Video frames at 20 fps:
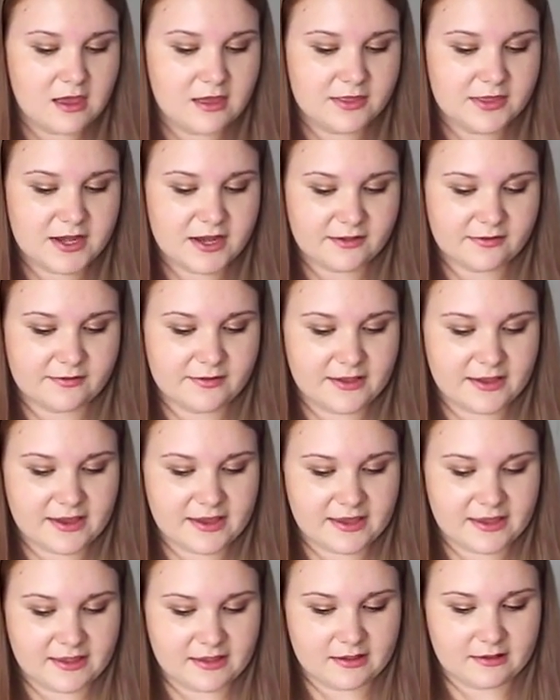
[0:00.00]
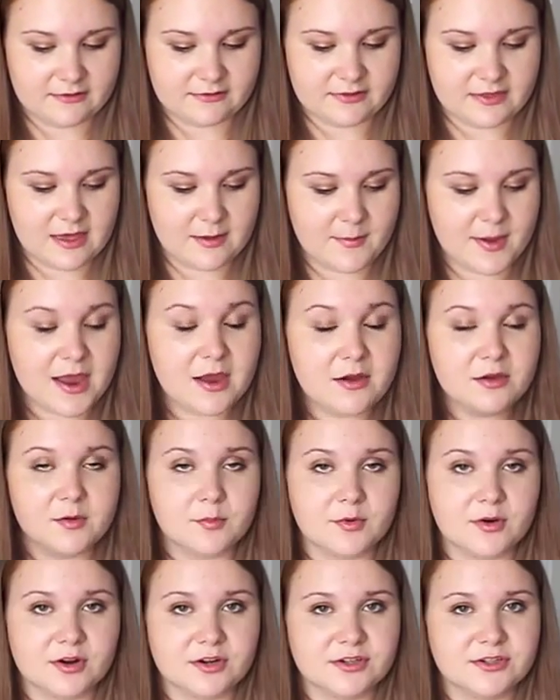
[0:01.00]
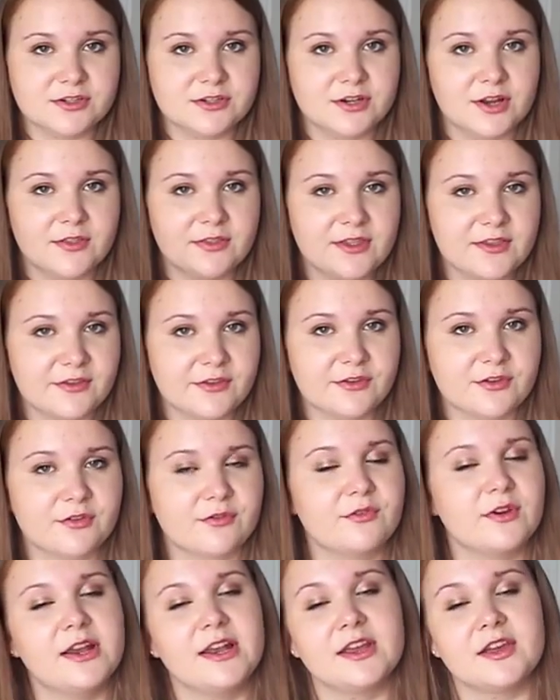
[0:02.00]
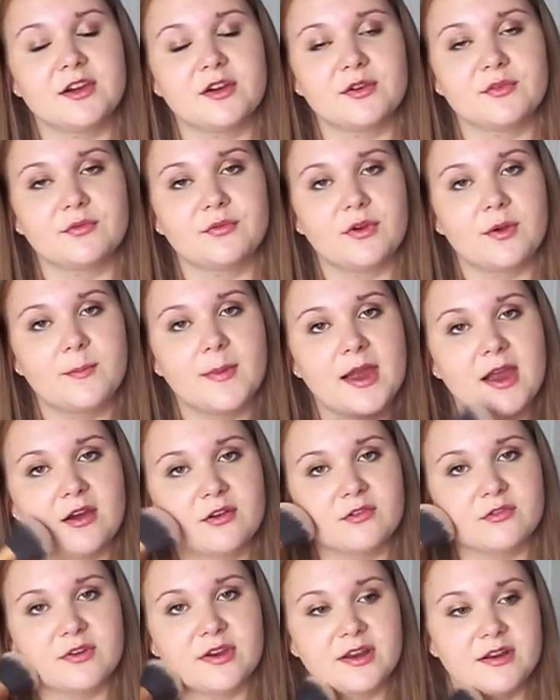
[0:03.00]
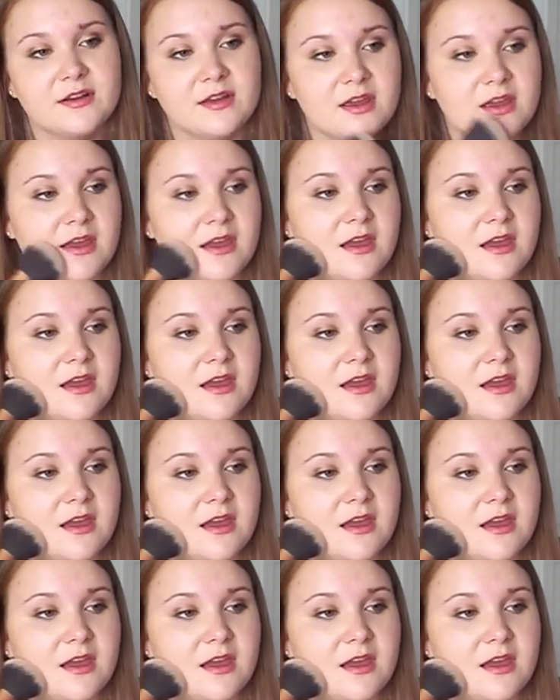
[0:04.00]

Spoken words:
And the next thing is their powder brush. This is just really good for powdering.